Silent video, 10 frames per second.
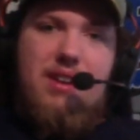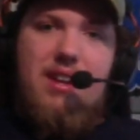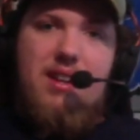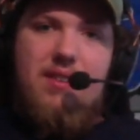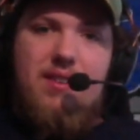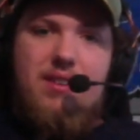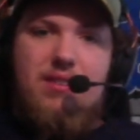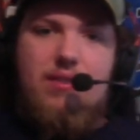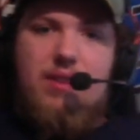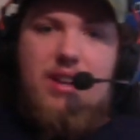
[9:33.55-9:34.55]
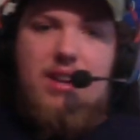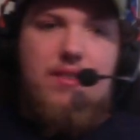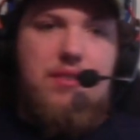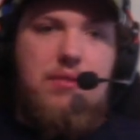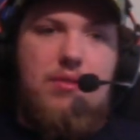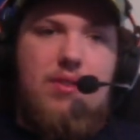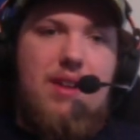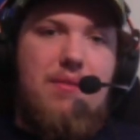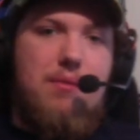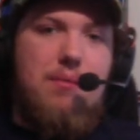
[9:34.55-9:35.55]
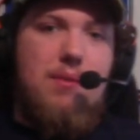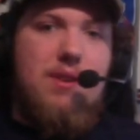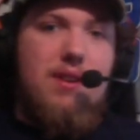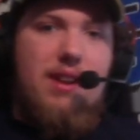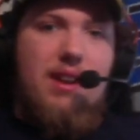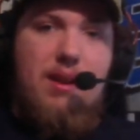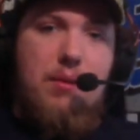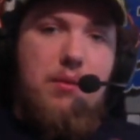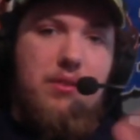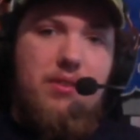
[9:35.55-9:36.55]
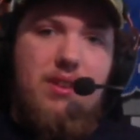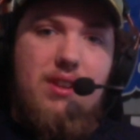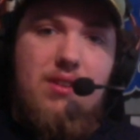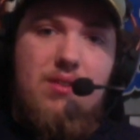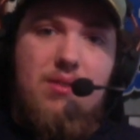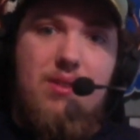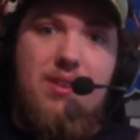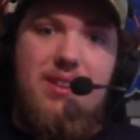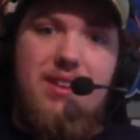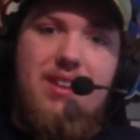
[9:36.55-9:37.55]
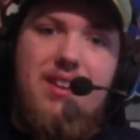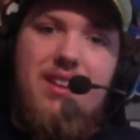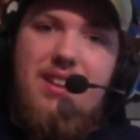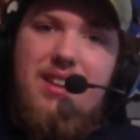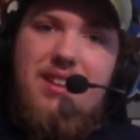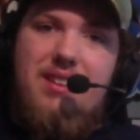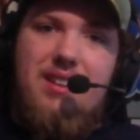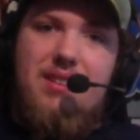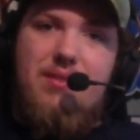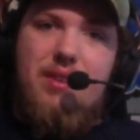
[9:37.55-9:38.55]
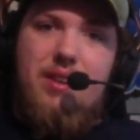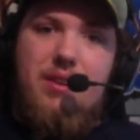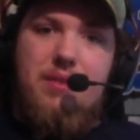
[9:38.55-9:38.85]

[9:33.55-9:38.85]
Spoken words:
Make sure to rate, comment, and subscribe for more, and I will see you in the next video.